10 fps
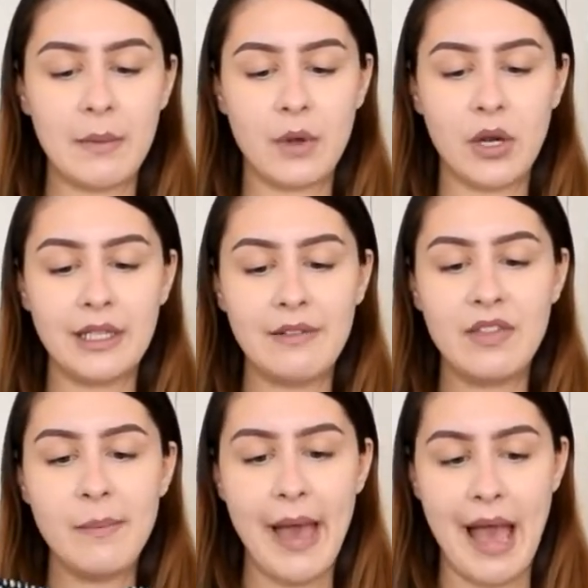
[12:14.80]
I'm gonna leave
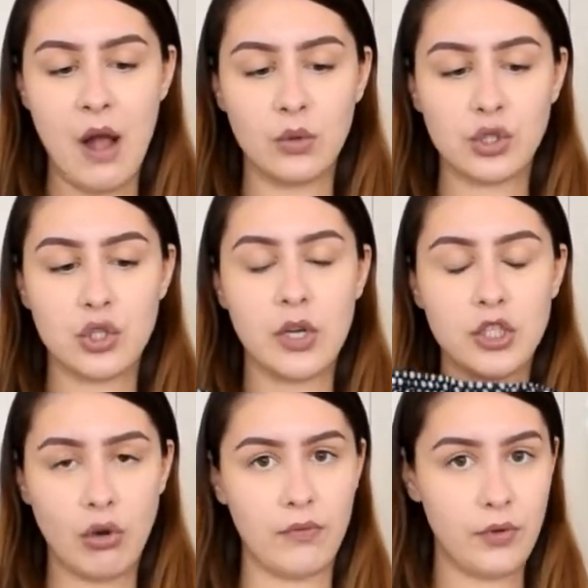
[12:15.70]
them out so I
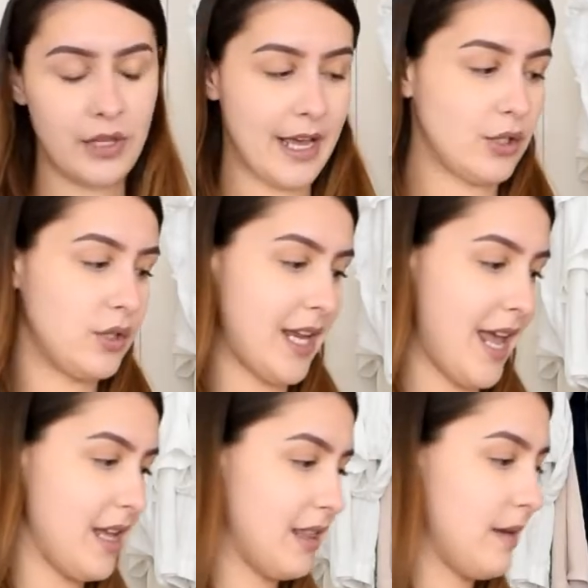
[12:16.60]
don't forget to take